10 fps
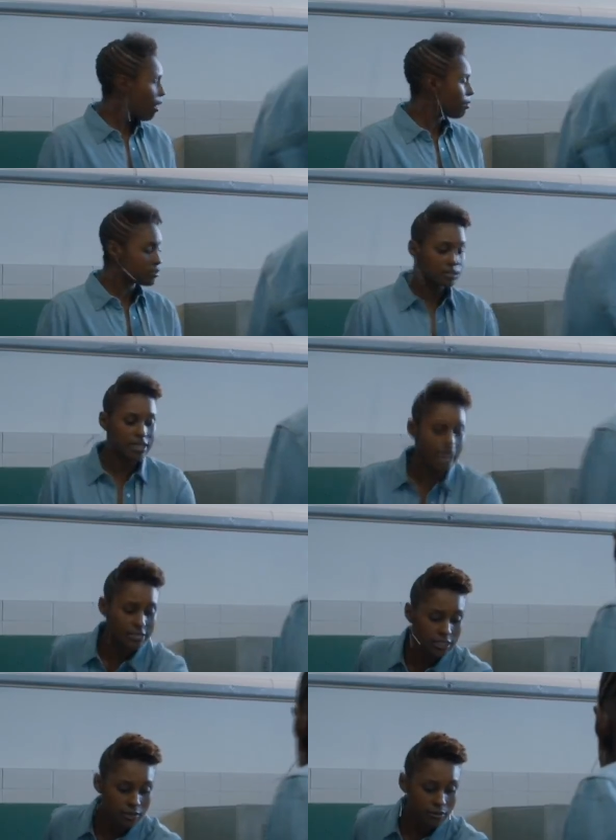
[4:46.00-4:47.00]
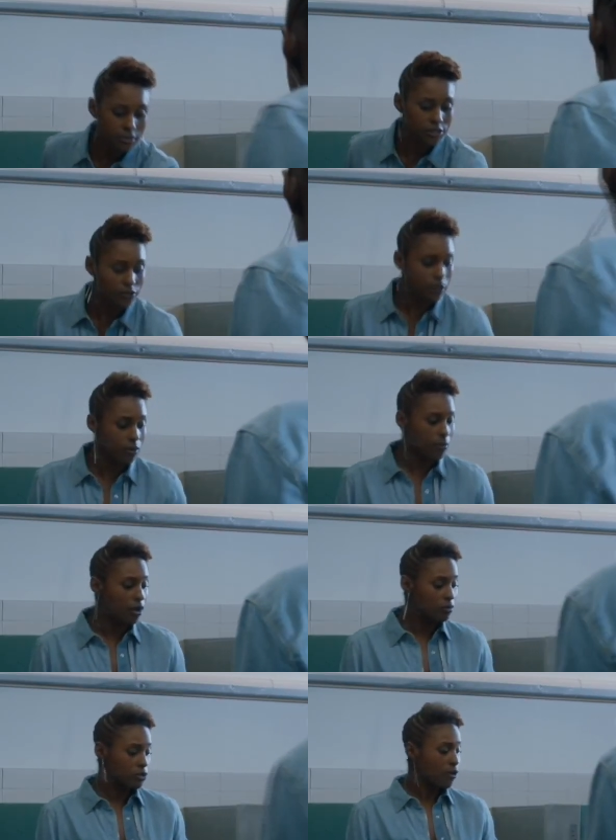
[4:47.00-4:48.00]
a bond since their days at
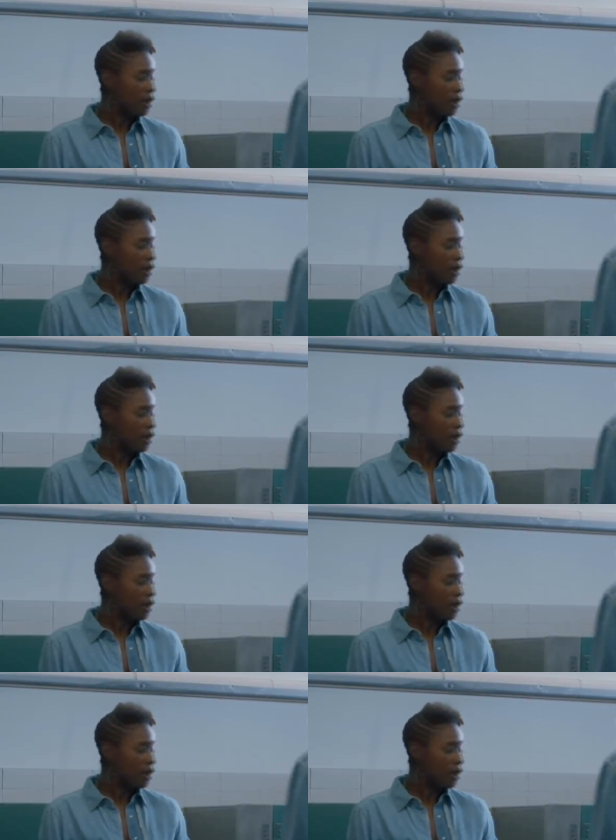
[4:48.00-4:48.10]
Stanford